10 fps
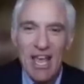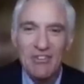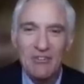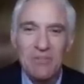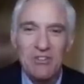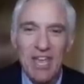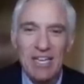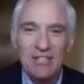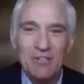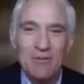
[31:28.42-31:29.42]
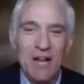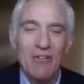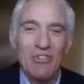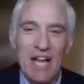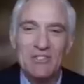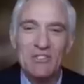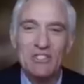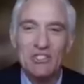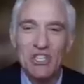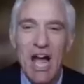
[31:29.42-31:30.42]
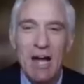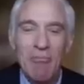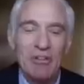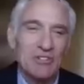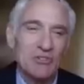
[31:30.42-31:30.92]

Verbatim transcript: has to be taken into account. That's the job. And